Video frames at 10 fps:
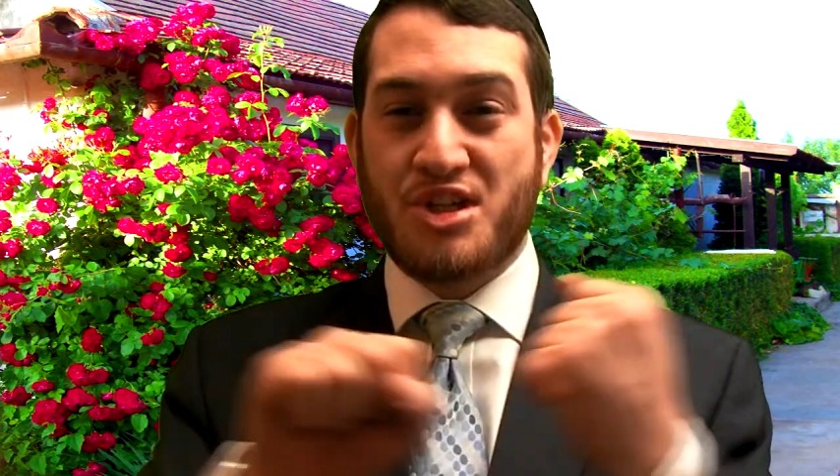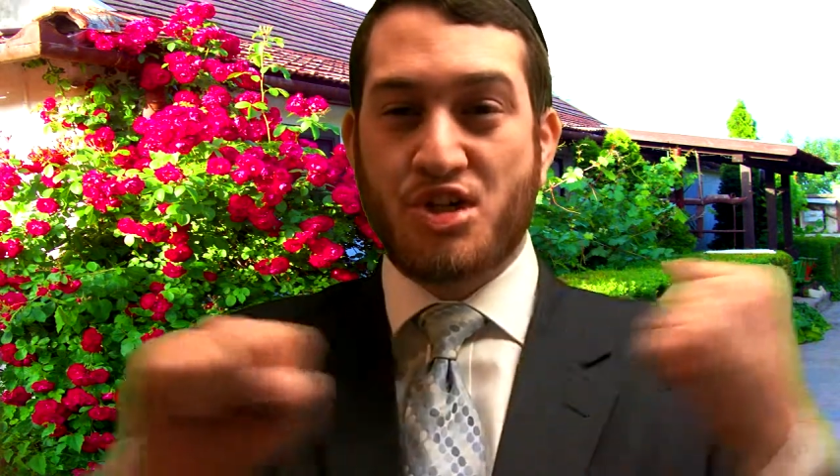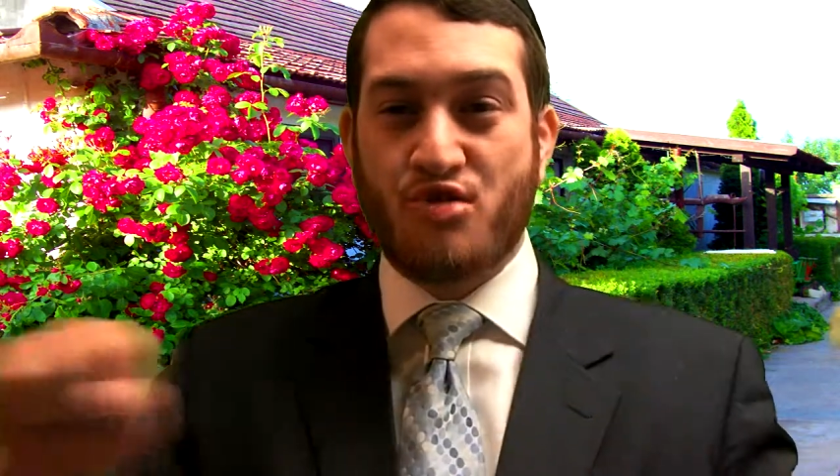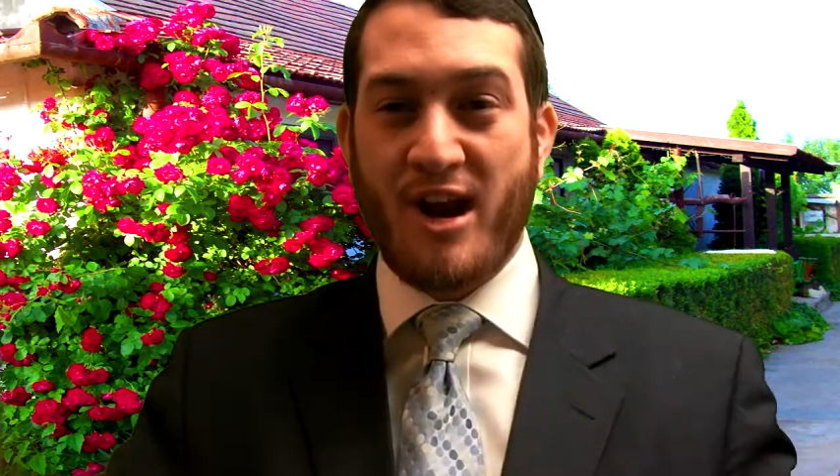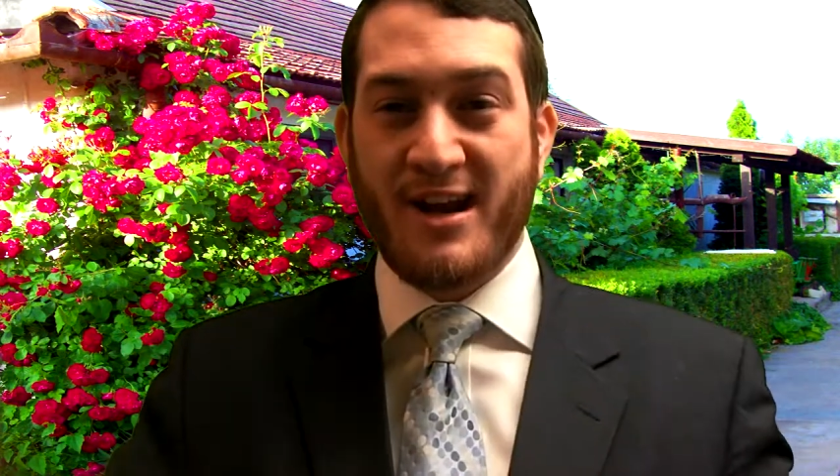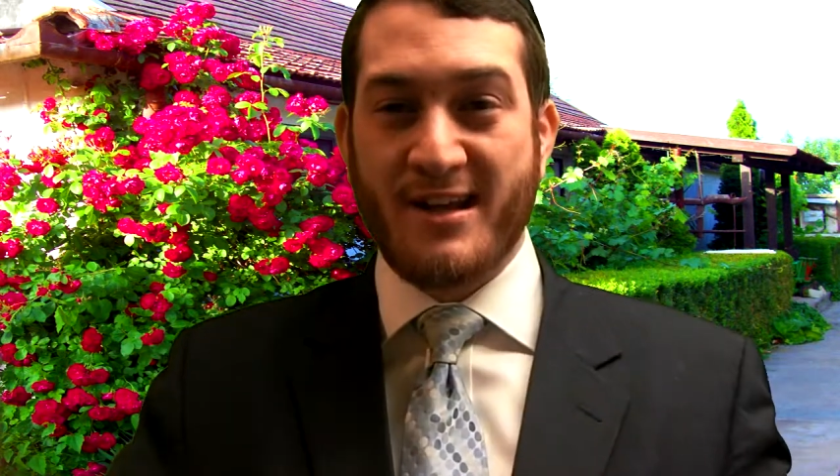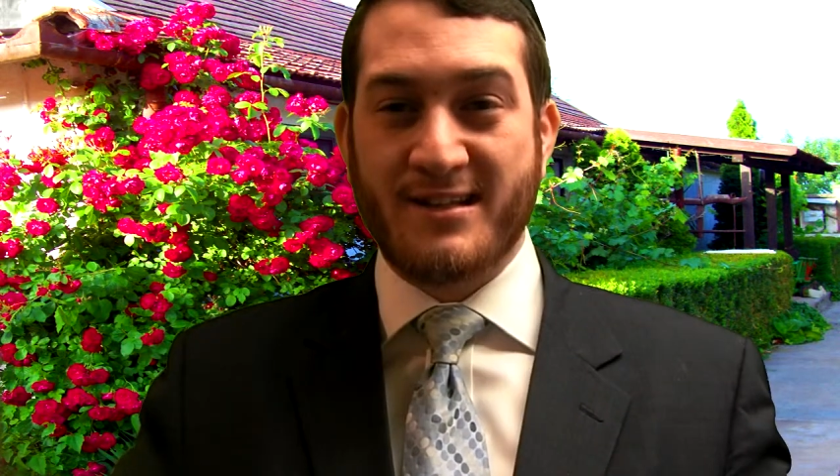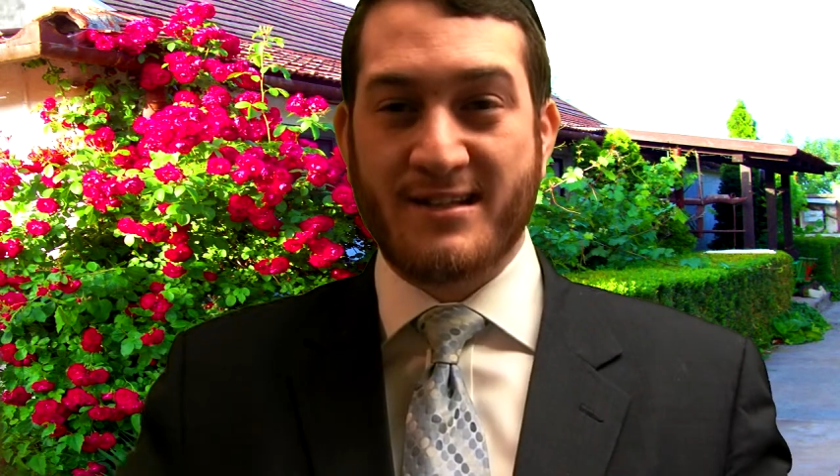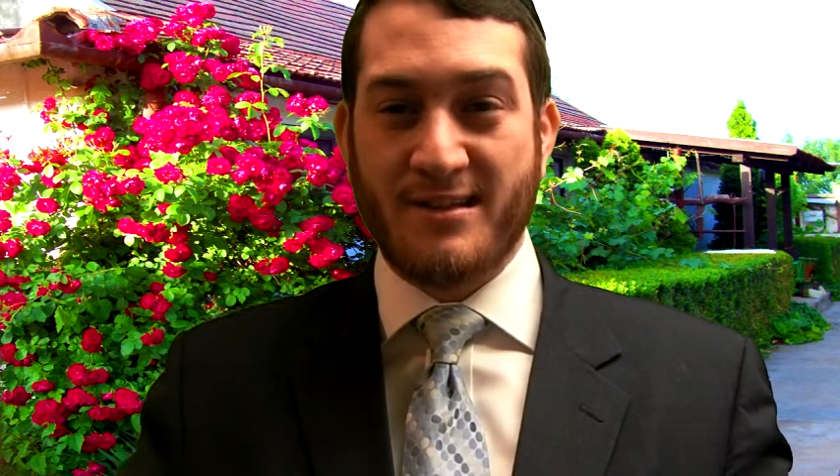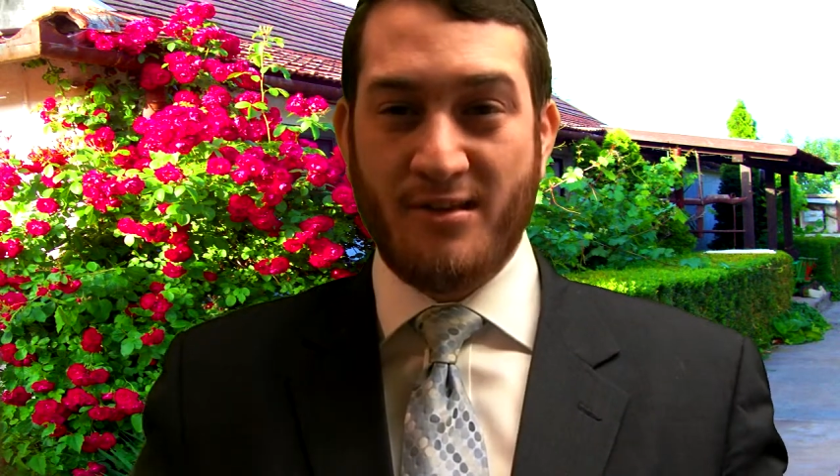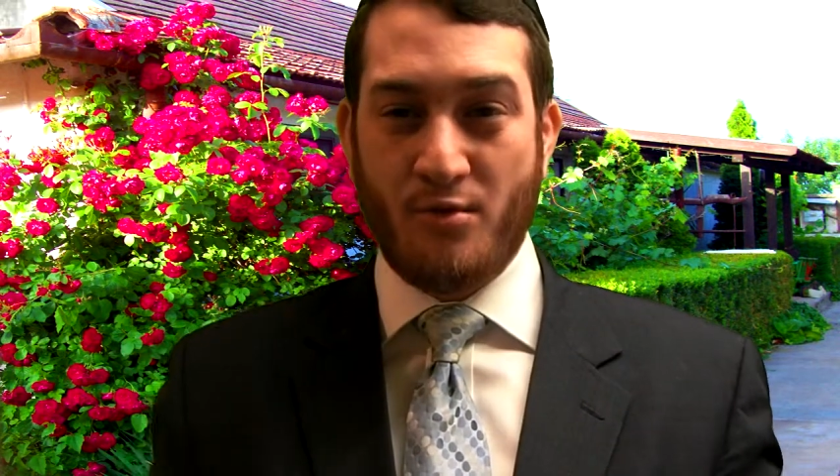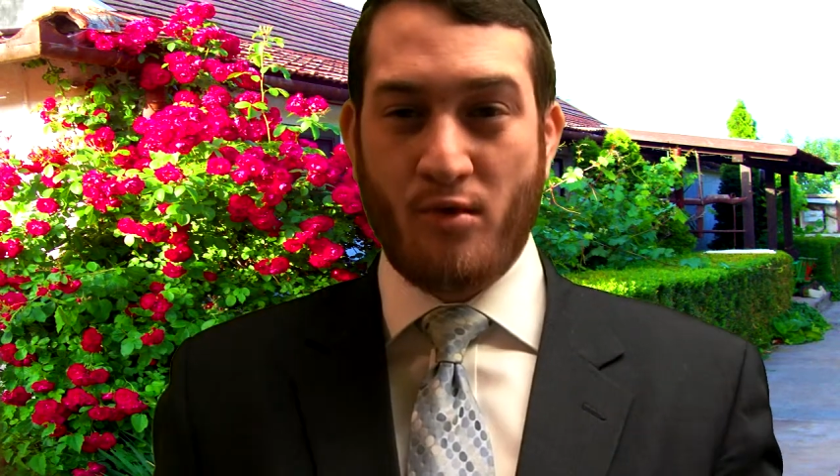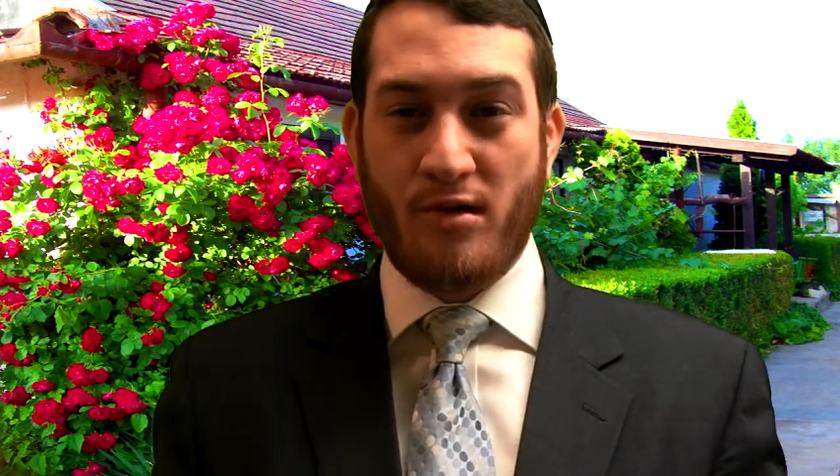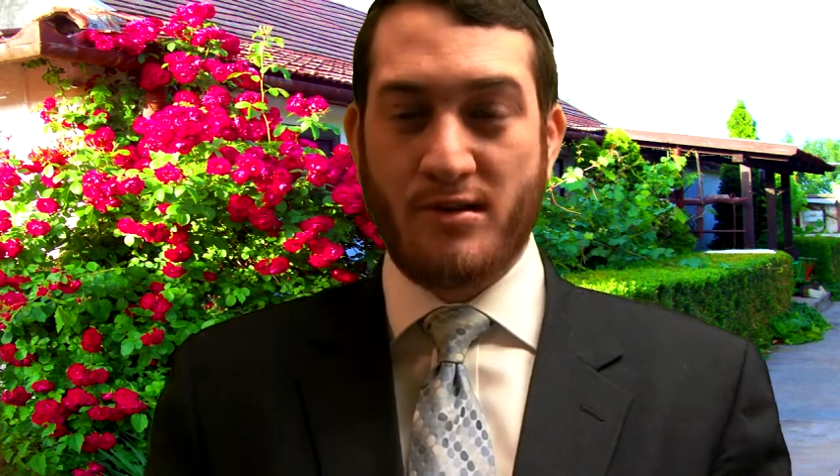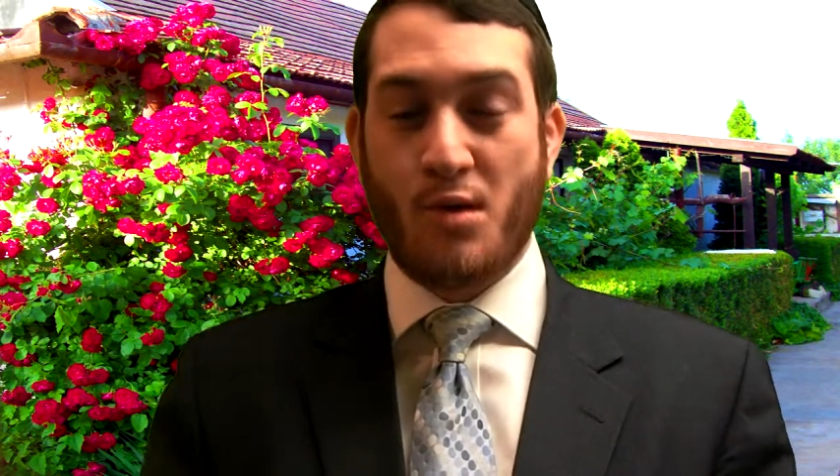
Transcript: straightness in the world.